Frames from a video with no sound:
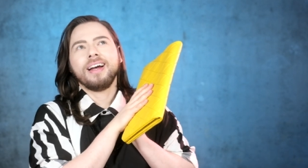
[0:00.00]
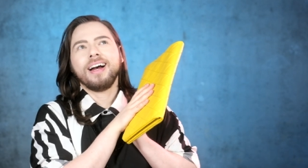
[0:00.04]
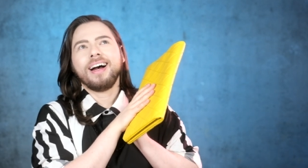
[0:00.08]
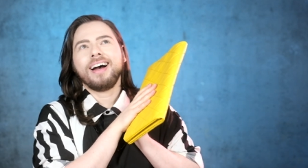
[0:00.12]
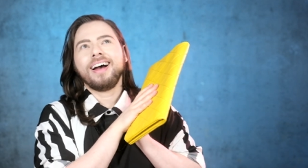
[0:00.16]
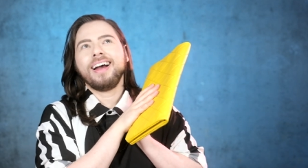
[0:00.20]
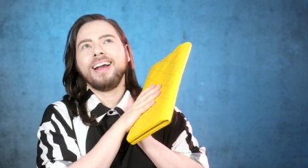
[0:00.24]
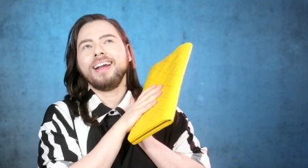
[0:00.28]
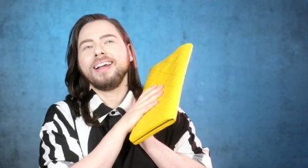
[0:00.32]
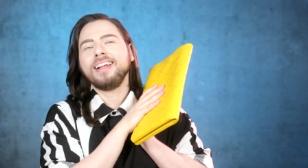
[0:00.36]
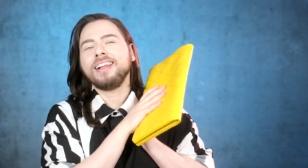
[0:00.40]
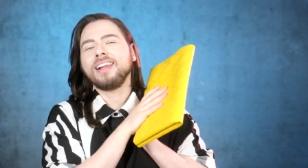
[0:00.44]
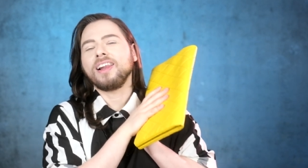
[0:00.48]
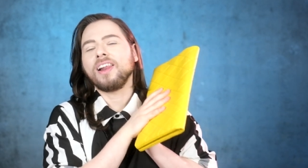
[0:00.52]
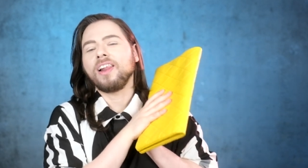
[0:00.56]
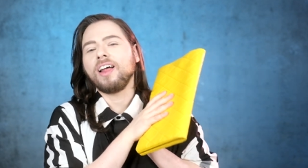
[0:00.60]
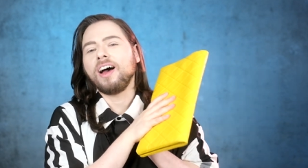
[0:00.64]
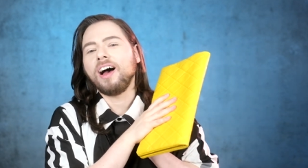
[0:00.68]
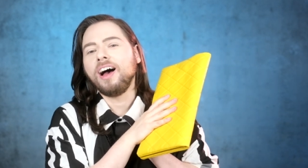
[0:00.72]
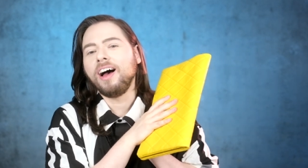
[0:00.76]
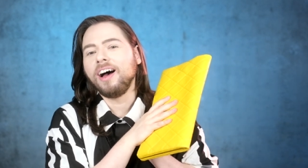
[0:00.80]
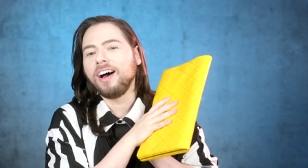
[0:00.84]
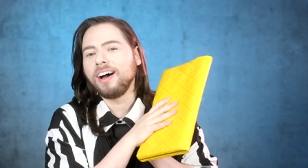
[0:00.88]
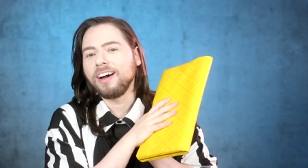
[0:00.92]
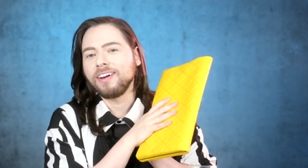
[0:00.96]
I
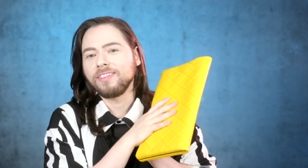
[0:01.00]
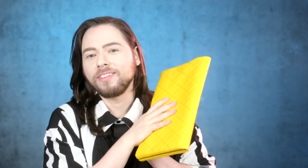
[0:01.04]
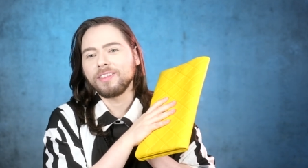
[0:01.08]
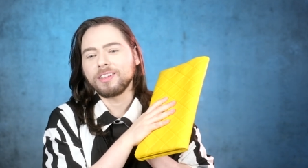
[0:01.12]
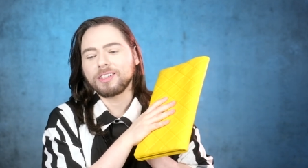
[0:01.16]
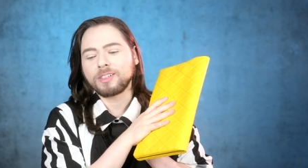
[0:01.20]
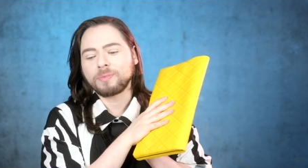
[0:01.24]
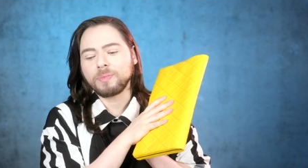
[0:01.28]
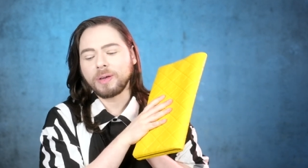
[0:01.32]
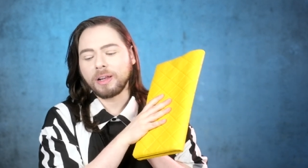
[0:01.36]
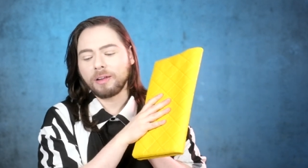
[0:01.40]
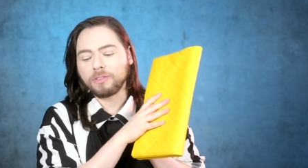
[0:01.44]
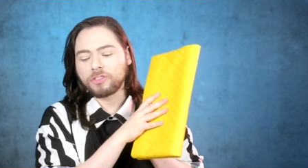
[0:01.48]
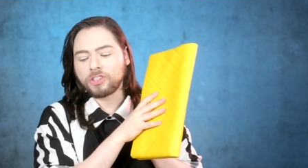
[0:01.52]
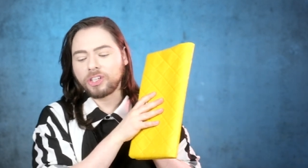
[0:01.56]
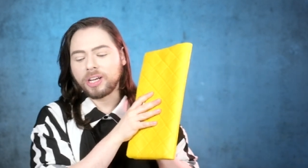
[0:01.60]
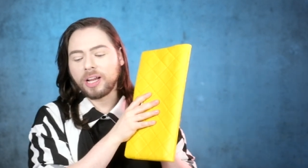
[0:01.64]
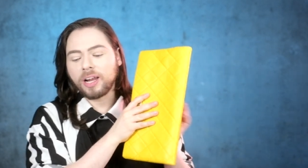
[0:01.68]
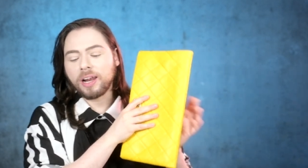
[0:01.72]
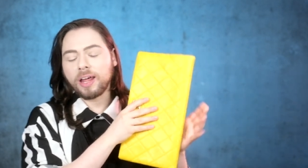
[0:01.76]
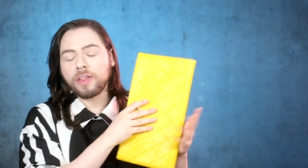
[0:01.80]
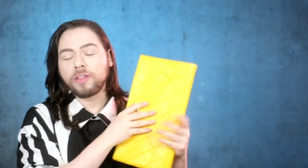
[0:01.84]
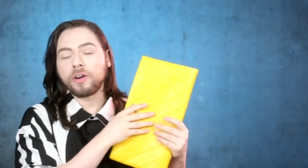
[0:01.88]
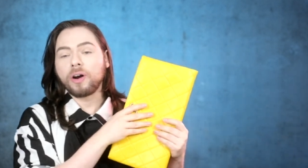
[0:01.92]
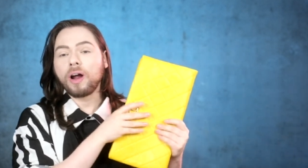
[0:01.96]
love the smell of Chanel
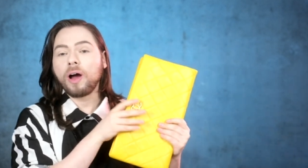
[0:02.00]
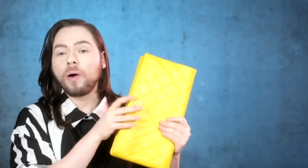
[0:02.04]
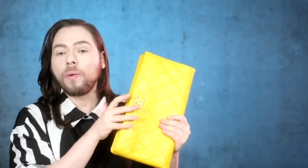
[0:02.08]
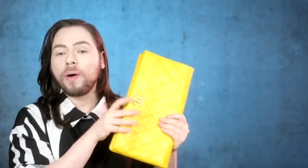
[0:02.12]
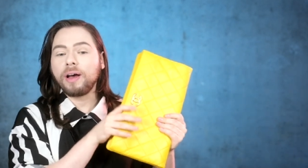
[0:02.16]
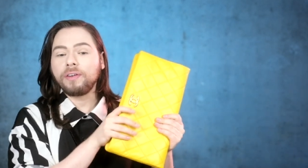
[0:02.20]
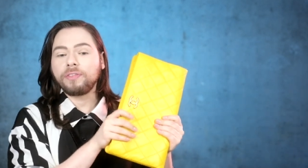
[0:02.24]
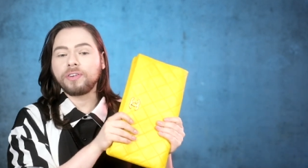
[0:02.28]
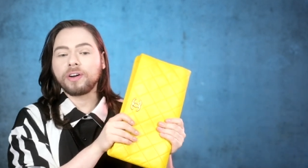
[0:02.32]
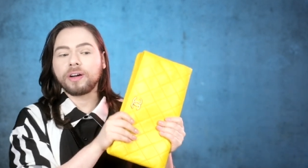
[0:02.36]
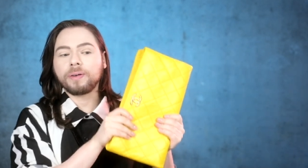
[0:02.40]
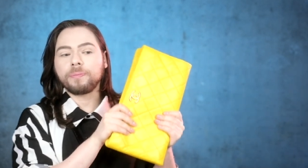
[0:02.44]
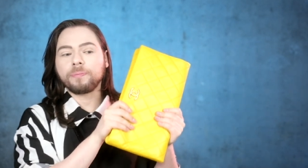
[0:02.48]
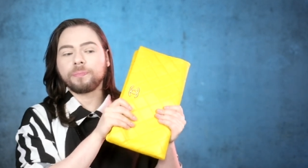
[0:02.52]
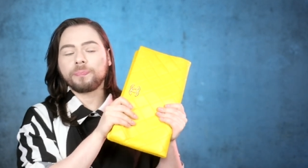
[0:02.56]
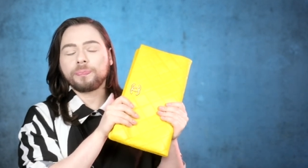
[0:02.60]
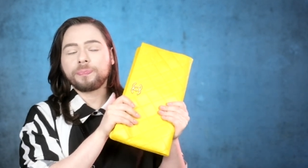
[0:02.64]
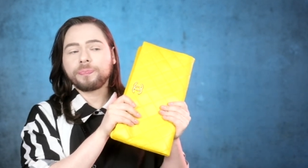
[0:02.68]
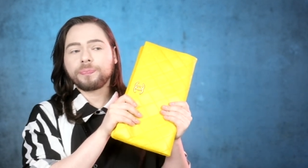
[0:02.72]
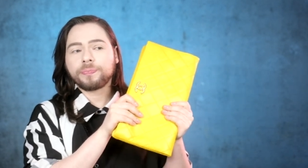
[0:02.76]
leather. However,